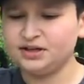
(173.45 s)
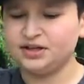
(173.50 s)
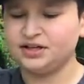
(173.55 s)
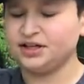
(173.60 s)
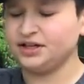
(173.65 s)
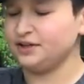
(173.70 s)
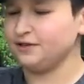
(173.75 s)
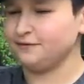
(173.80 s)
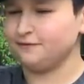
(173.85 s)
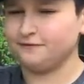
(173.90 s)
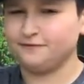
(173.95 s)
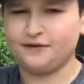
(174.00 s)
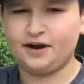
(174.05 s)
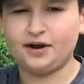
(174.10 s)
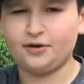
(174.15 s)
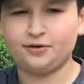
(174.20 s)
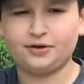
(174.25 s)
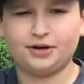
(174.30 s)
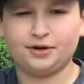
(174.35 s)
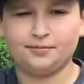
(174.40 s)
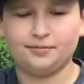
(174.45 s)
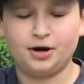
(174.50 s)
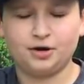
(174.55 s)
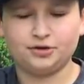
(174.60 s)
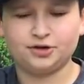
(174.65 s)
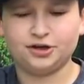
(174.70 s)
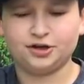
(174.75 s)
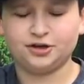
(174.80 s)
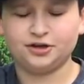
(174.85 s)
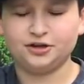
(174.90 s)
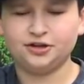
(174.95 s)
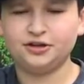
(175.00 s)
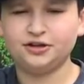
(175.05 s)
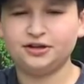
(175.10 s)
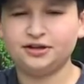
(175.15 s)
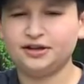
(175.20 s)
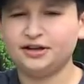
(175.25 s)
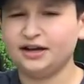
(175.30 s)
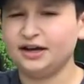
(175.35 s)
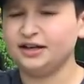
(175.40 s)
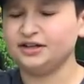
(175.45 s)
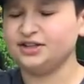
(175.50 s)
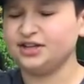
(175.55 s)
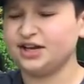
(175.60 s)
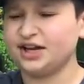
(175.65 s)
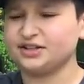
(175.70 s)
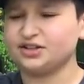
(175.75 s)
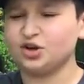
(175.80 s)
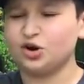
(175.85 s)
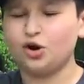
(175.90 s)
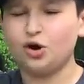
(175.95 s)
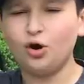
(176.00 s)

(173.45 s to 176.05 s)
she's very emotional, and she has